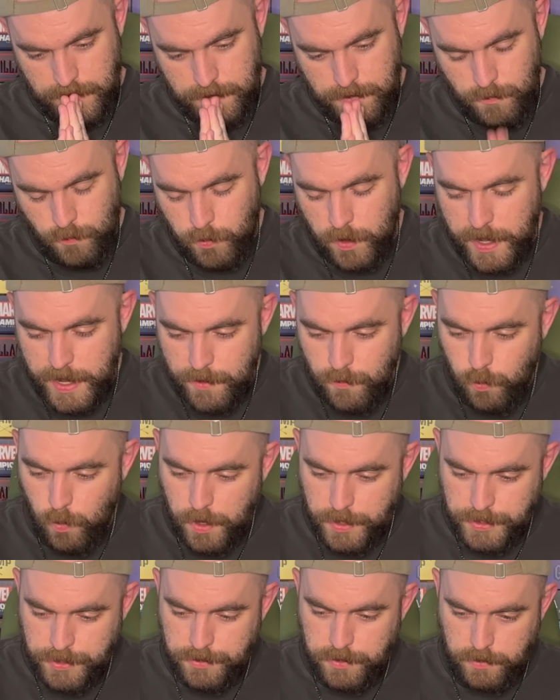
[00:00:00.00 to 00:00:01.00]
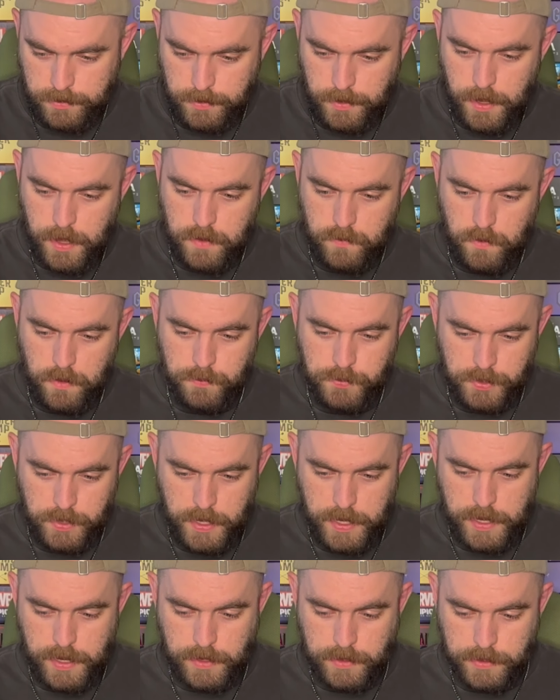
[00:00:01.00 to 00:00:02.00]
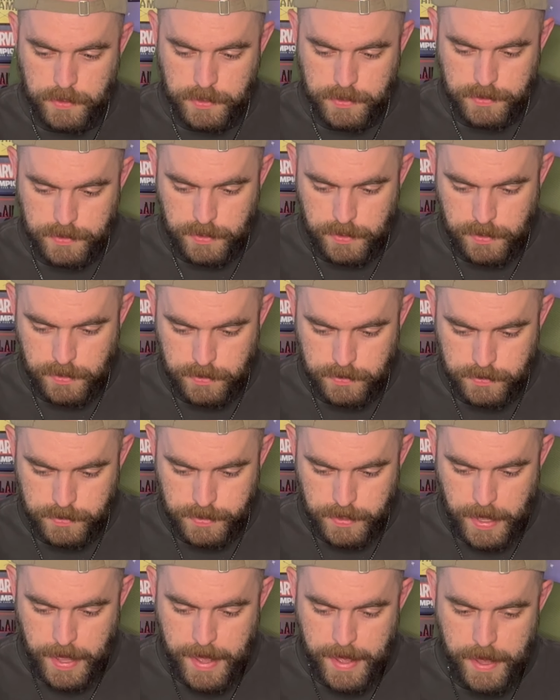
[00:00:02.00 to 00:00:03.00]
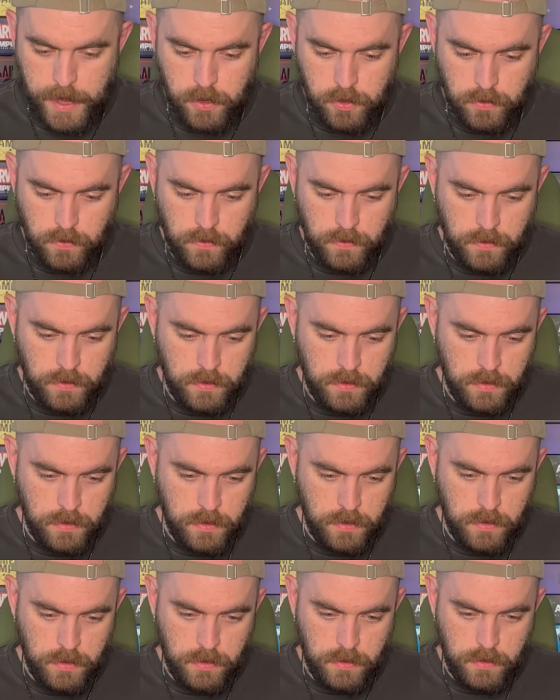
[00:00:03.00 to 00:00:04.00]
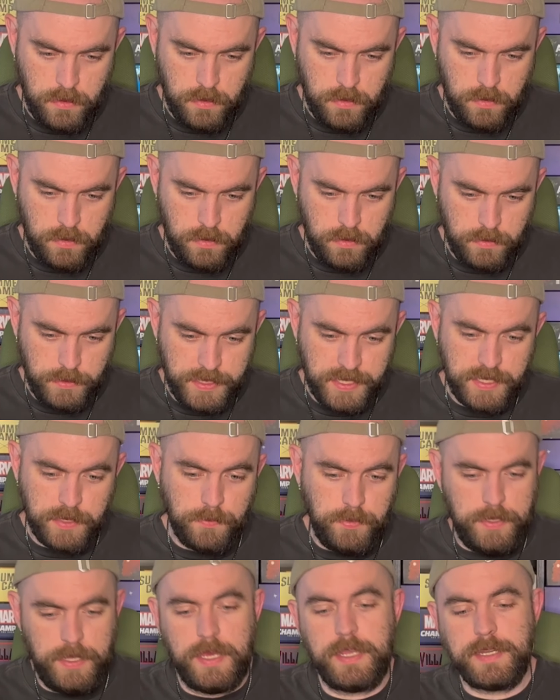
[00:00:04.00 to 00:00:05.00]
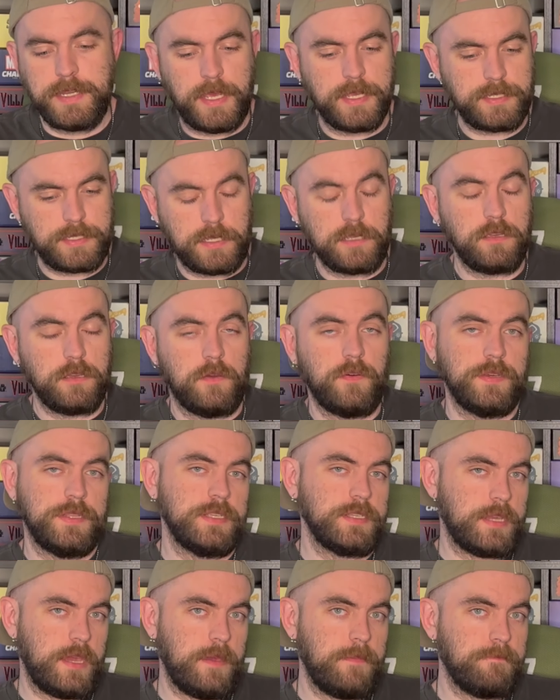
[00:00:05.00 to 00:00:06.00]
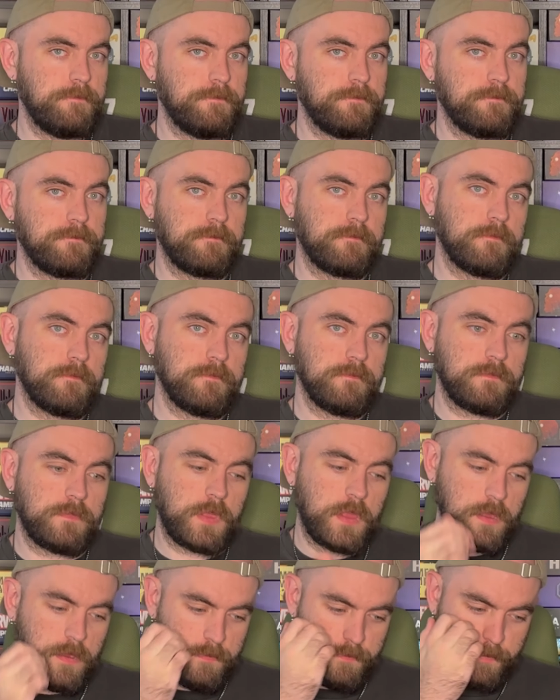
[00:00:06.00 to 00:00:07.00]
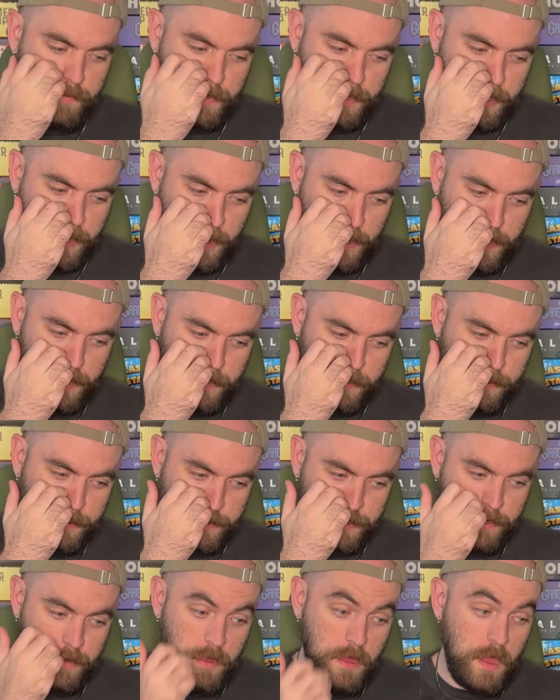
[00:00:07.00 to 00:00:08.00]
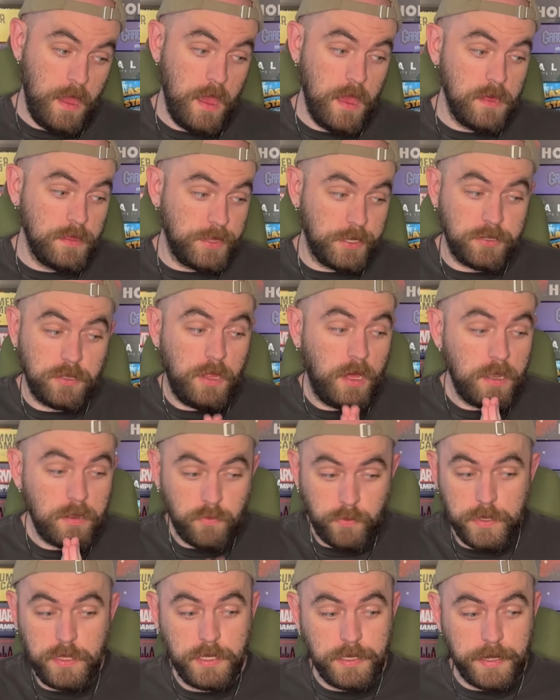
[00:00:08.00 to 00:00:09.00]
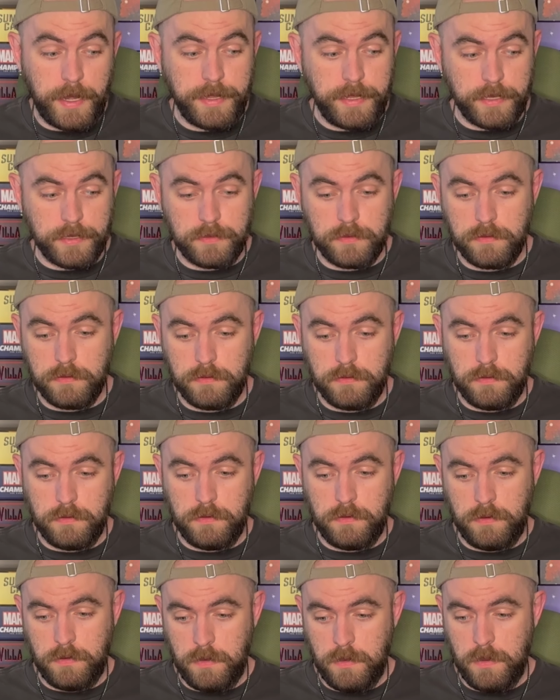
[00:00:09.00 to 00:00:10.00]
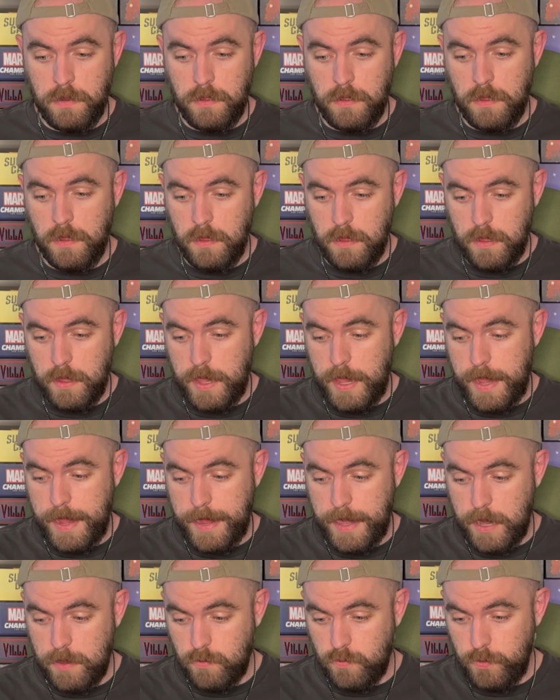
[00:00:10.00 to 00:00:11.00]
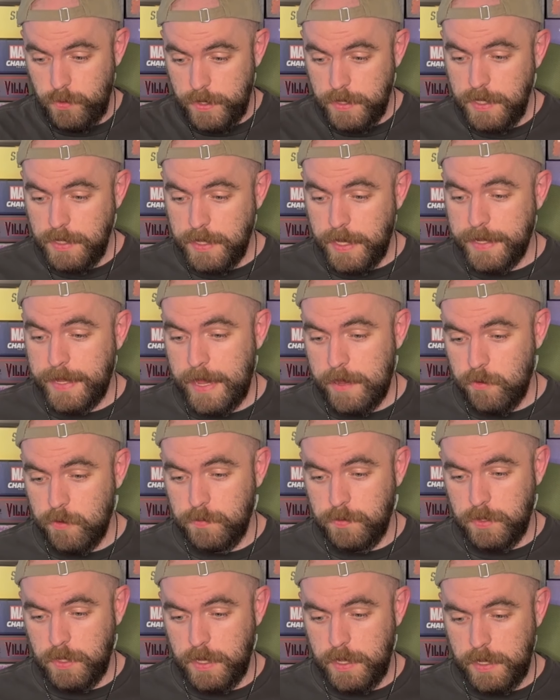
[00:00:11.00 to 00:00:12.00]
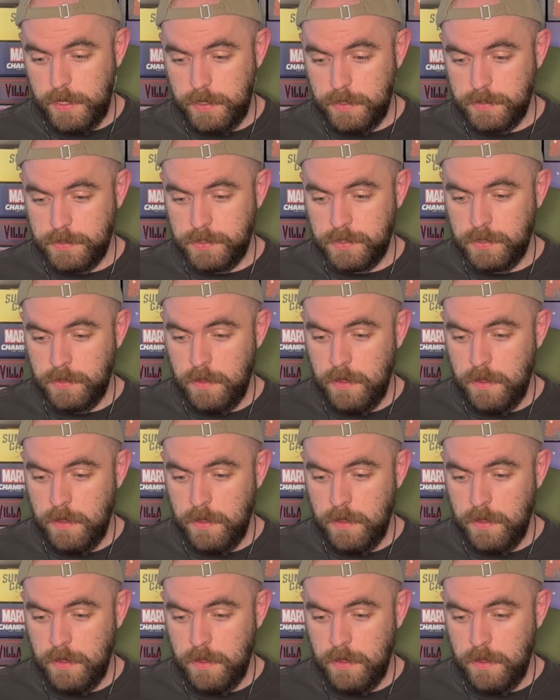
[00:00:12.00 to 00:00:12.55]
what I wondered a lot while playing this is how did the play testing go on this game? Because there's a lot of really good ideas, and I really like how it plays.